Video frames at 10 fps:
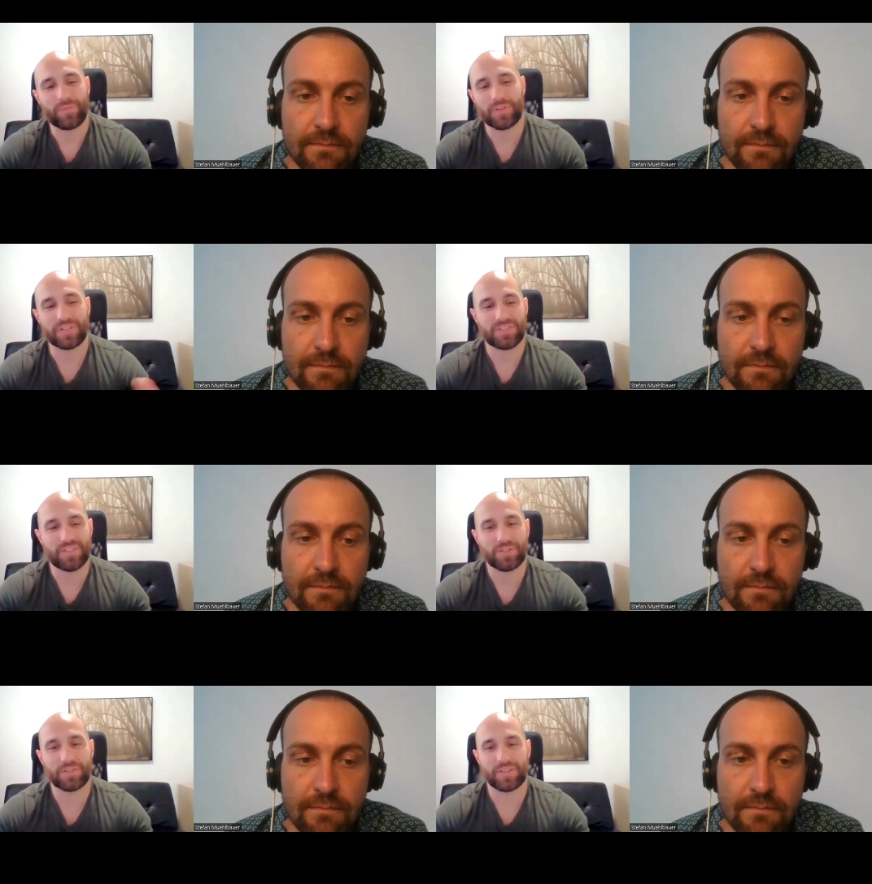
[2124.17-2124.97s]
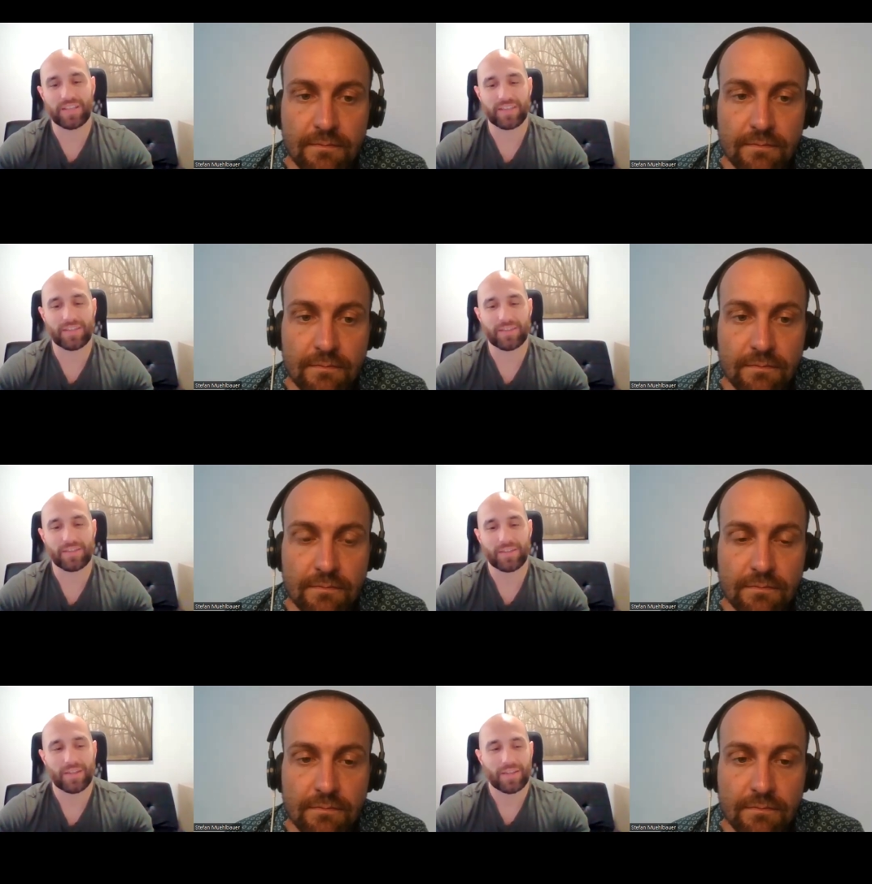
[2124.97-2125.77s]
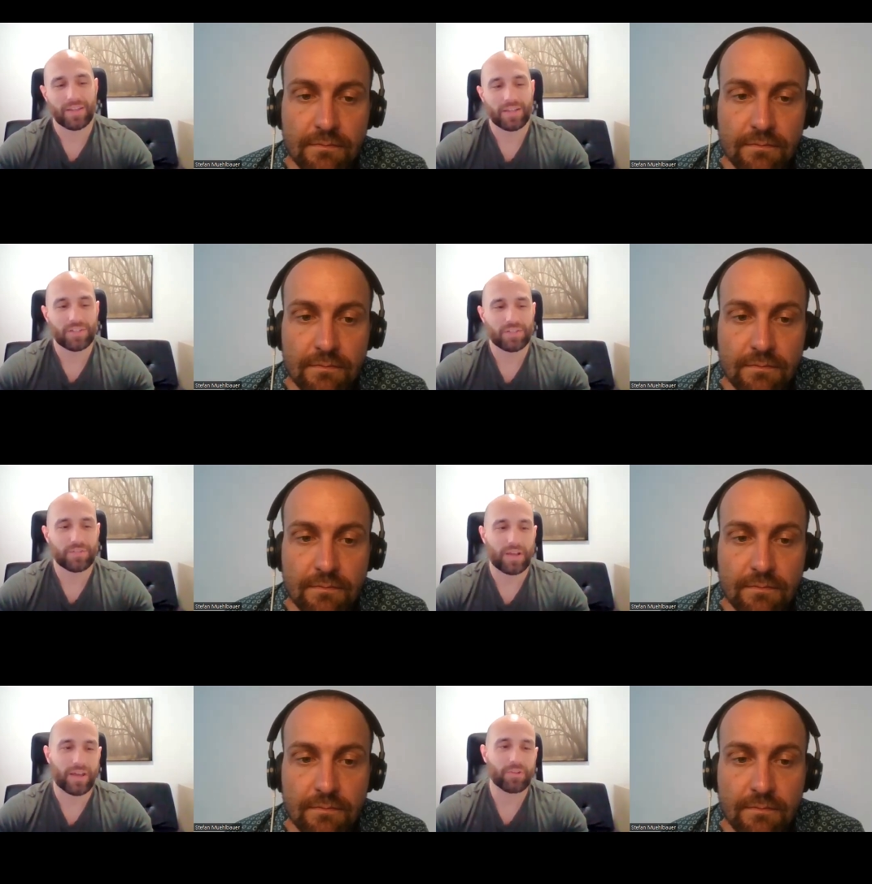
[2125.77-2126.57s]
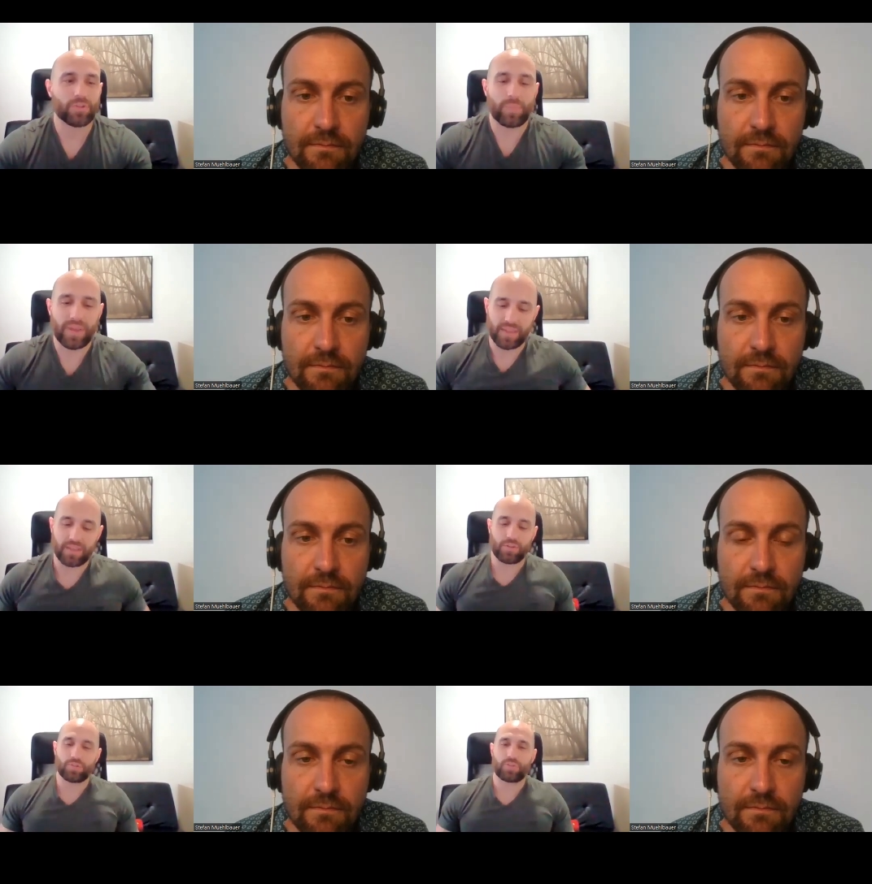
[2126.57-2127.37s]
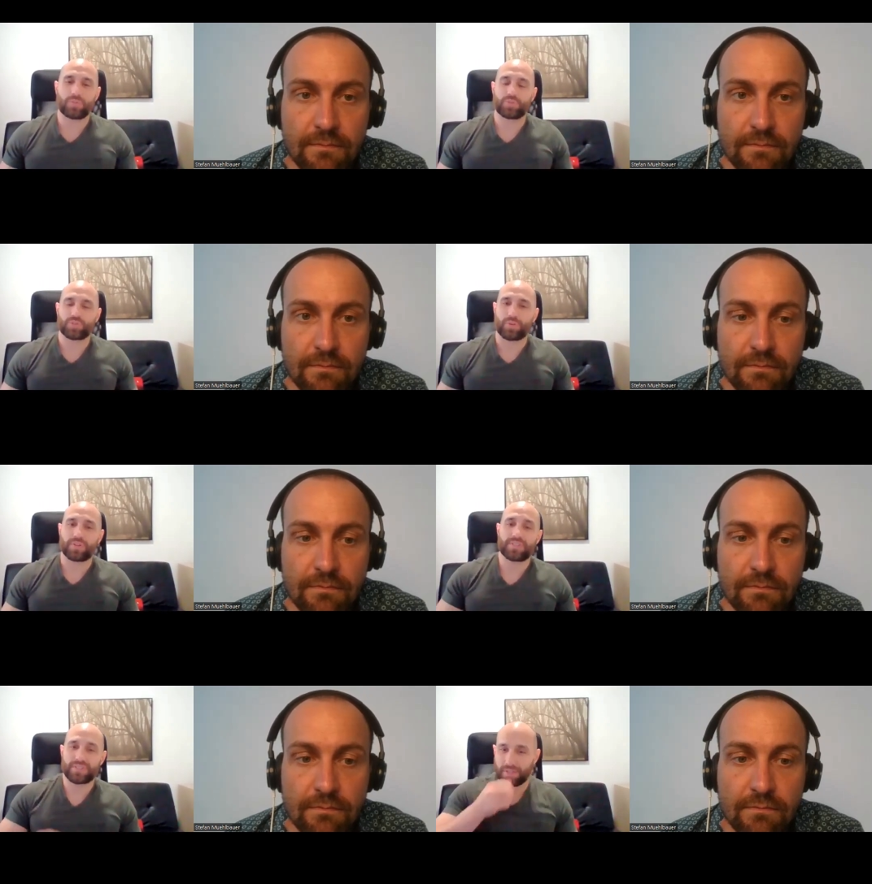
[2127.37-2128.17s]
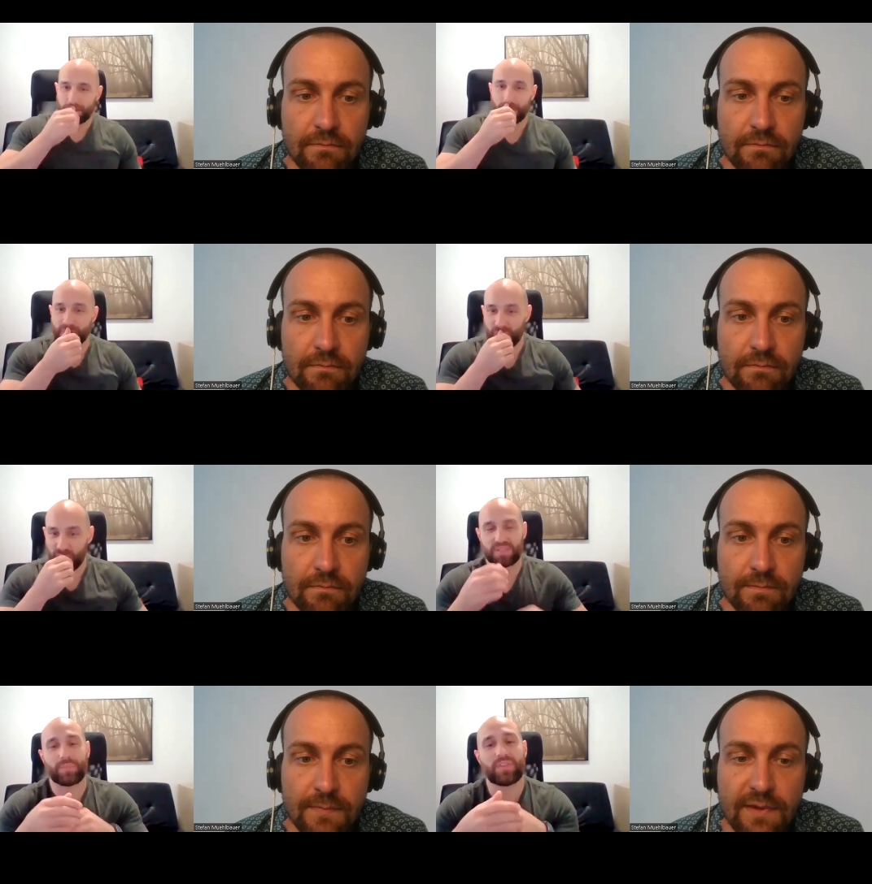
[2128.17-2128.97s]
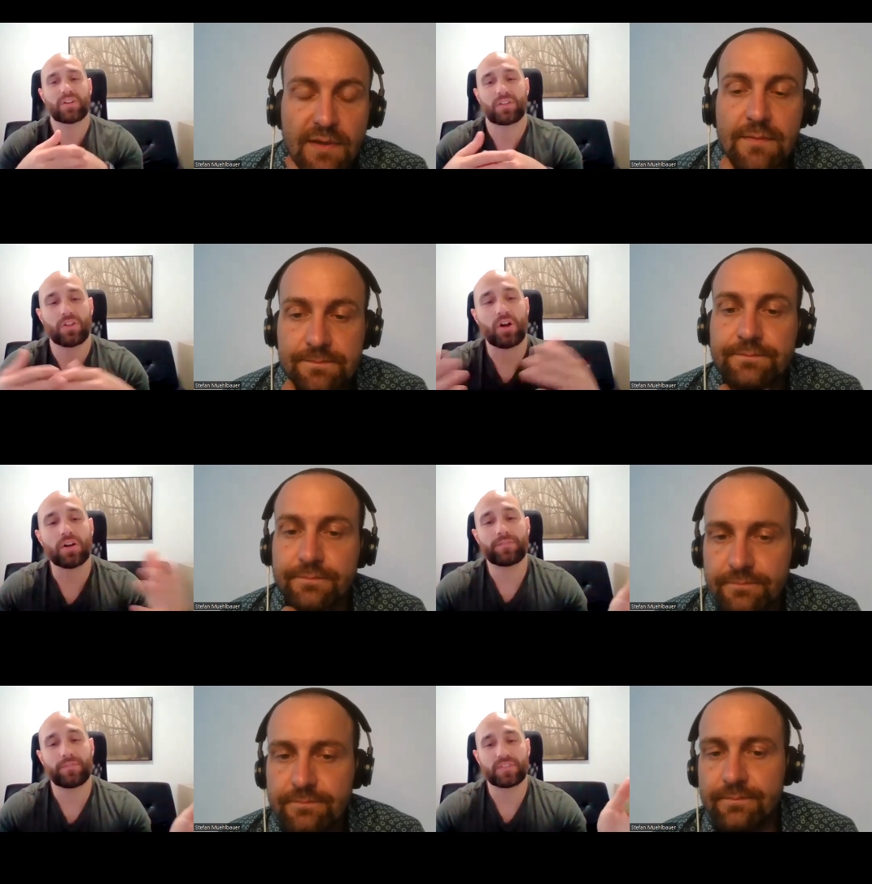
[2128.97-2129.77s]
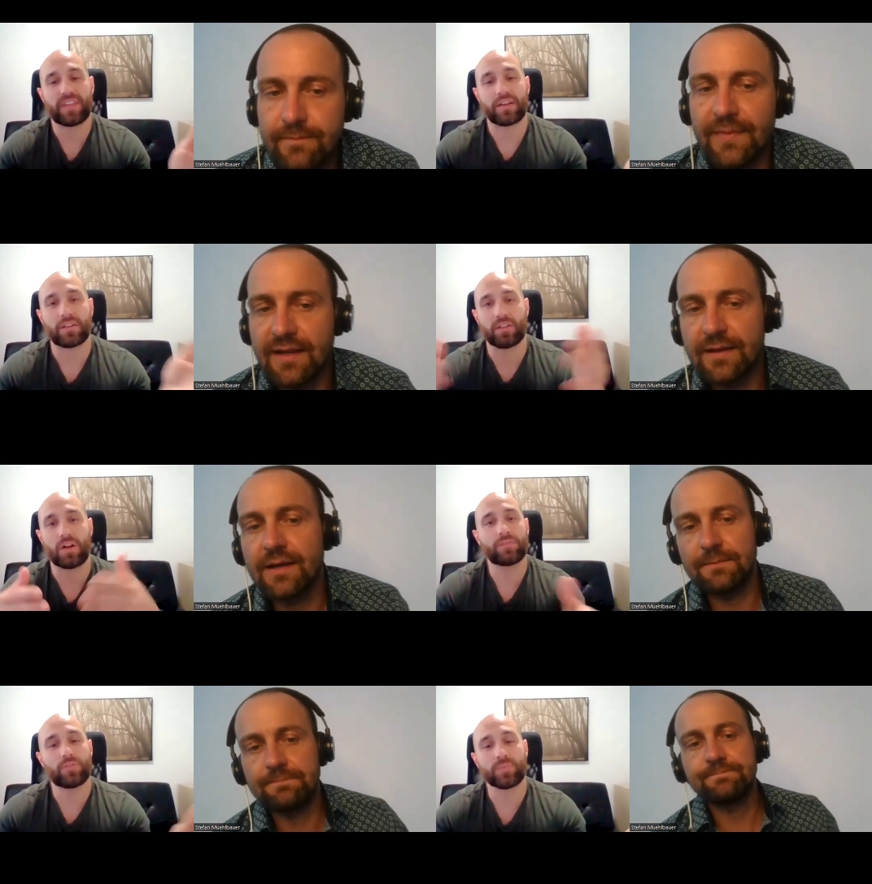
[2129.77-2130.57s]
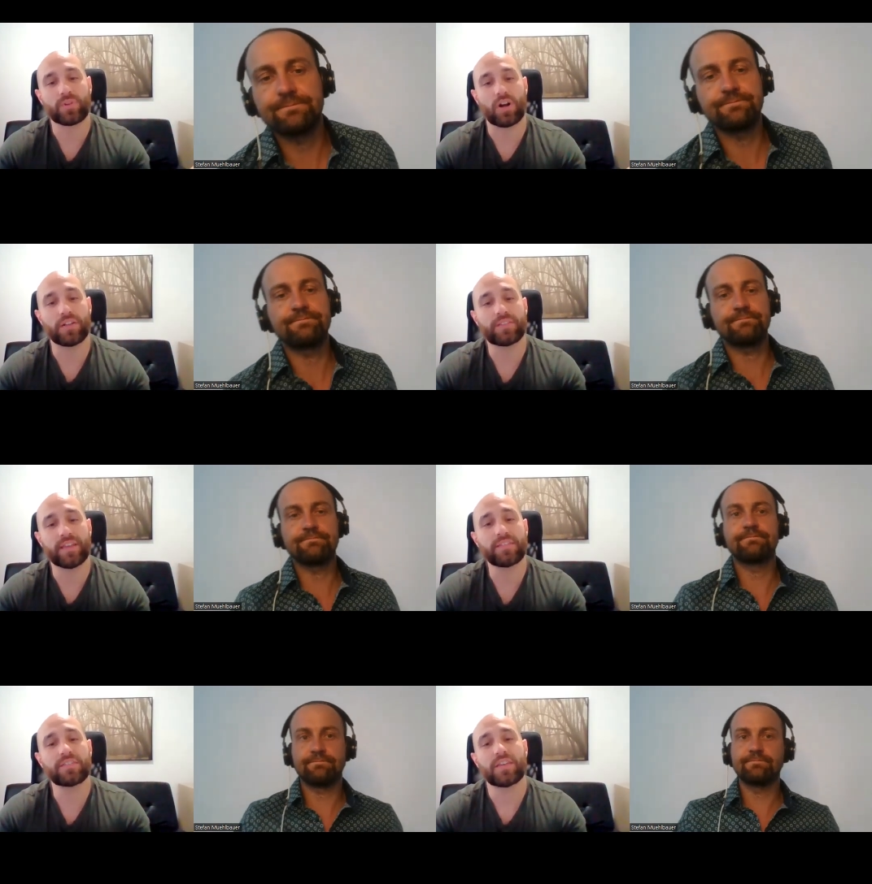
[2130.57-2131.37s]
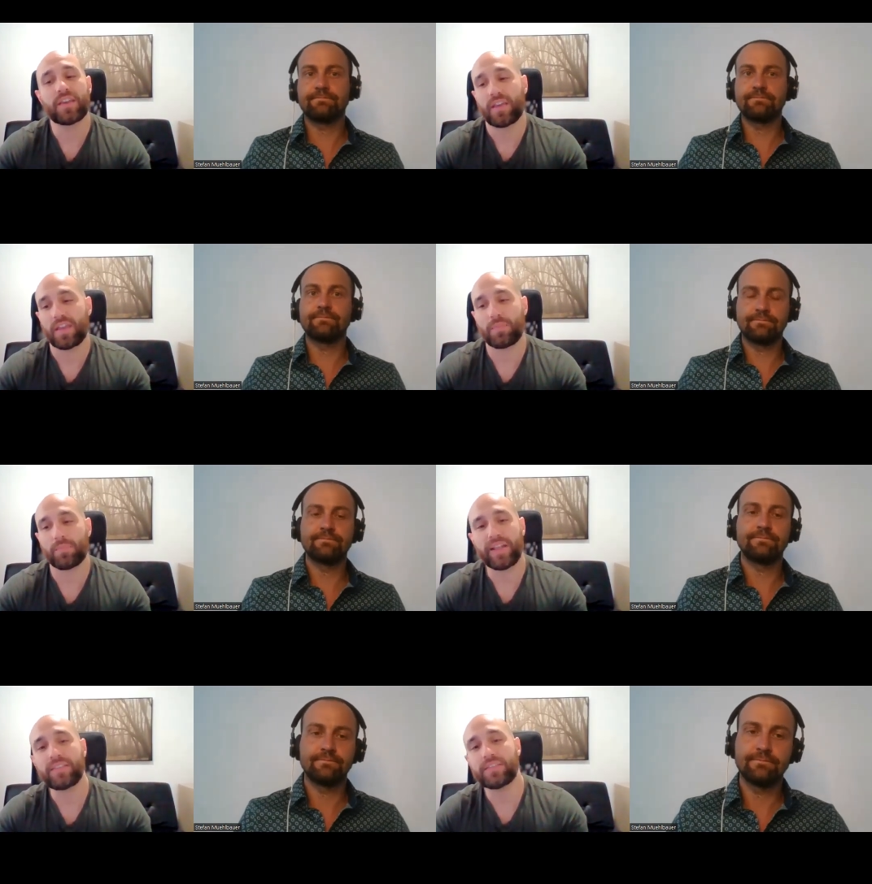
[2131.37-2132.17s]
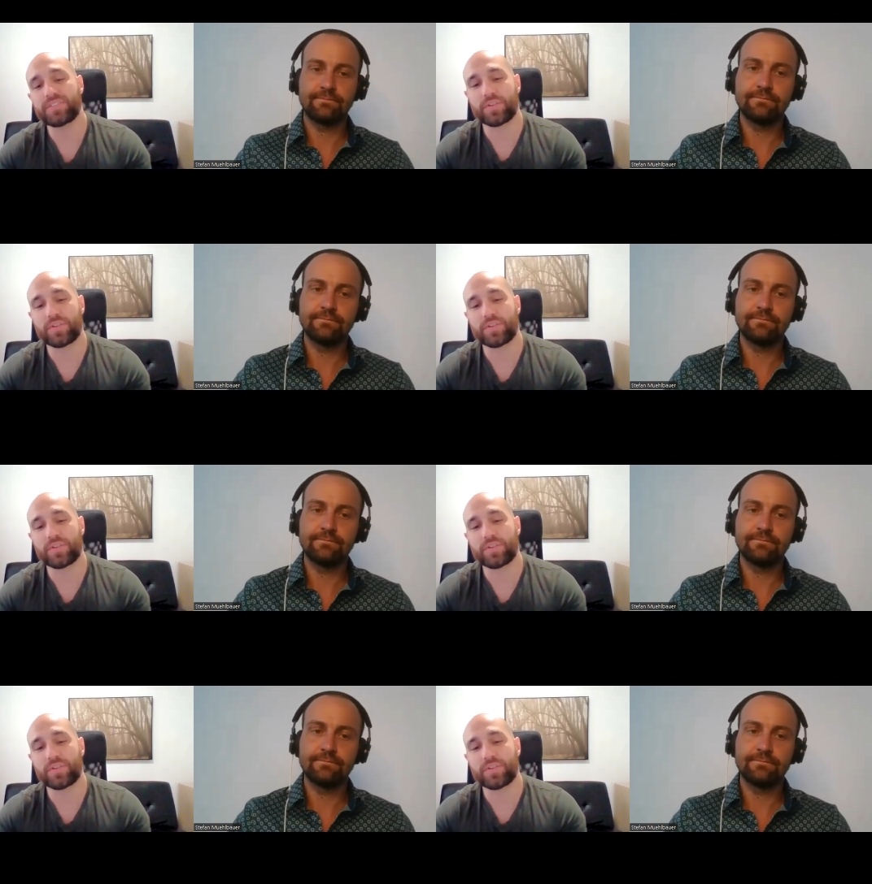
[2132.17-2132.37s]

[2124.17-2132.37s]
Speaker 1: you ever considered like I don't know, making YouTube shorts because some of the long tail, long yeah. form content it might